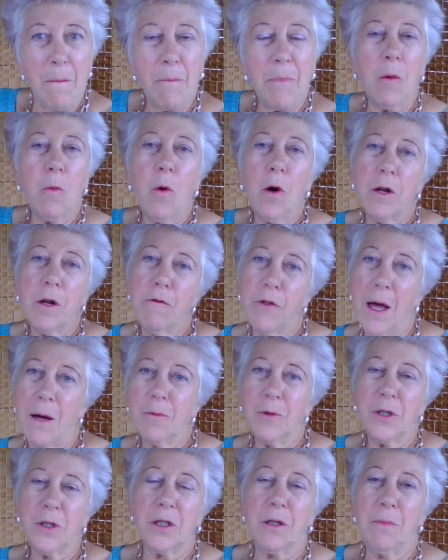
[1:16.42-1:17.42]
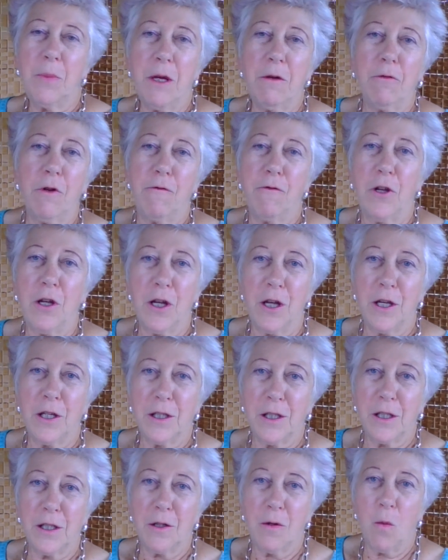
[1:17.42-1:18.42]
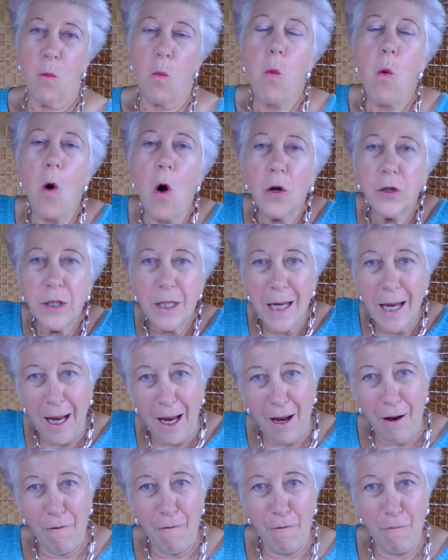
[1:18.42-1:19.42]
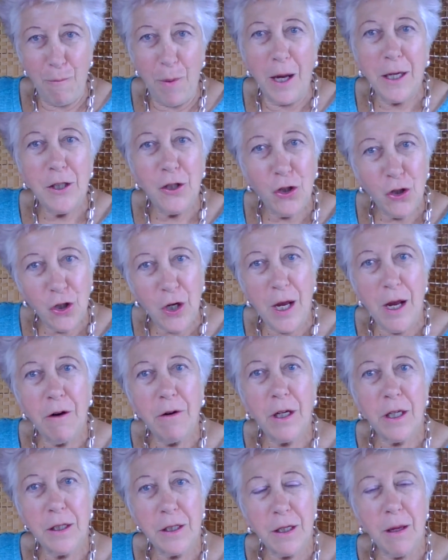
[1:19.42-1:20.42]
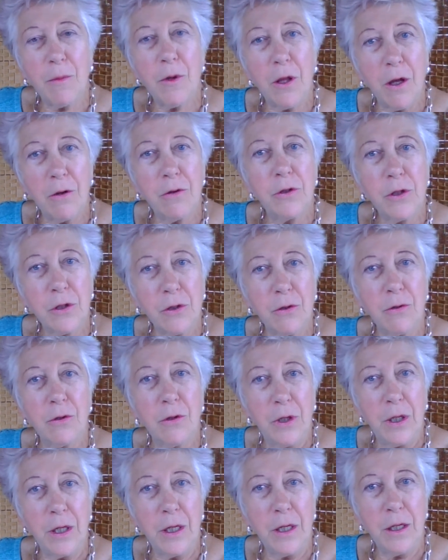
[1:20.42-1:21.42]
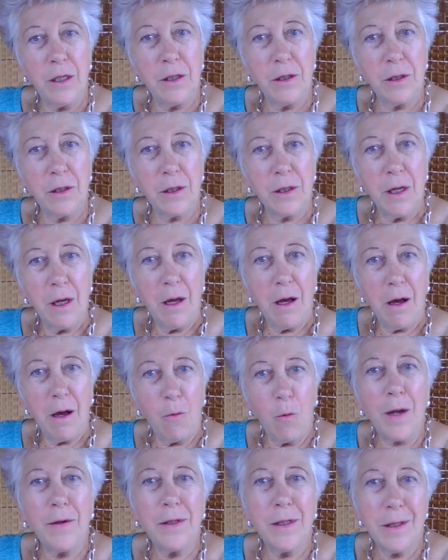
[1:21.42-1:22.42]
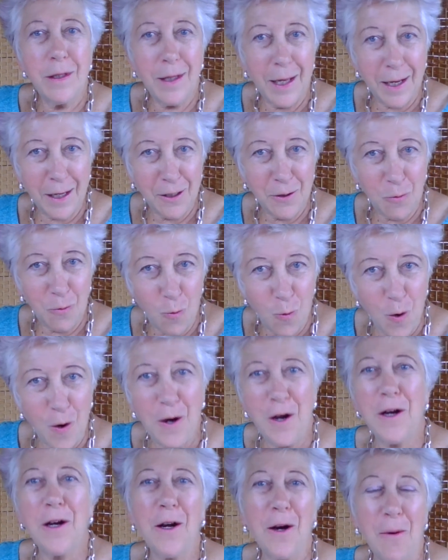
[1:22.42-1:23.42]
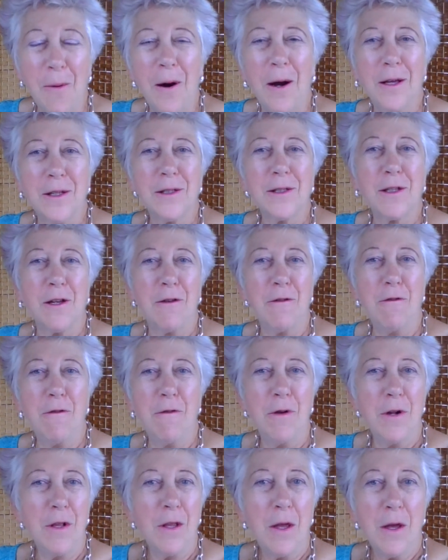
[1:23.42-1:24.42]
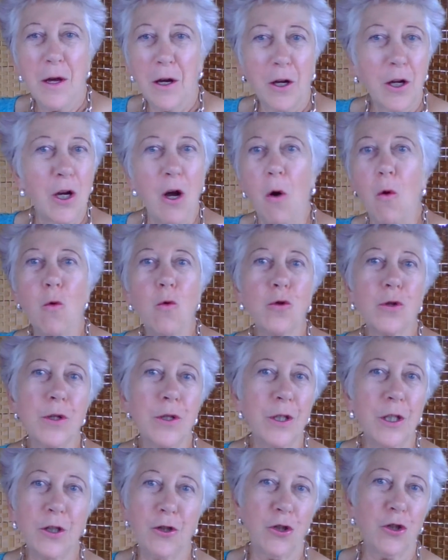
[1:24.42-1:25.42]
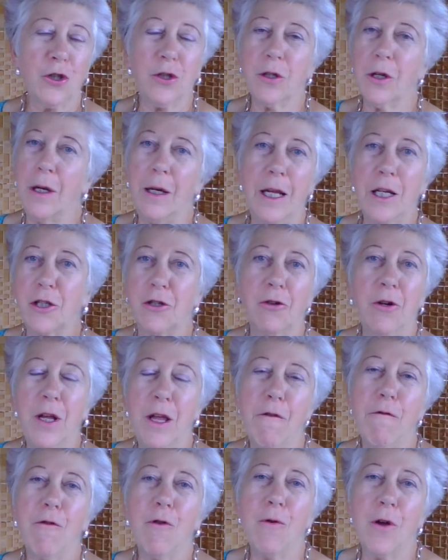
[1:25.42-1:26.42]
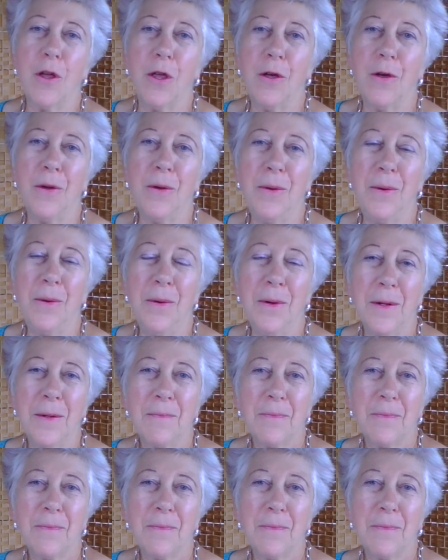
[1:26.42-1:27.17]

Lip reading: But what if that was to be reversed? What if, by sharing some of those stories when things weren't quite so golden and glittery for you,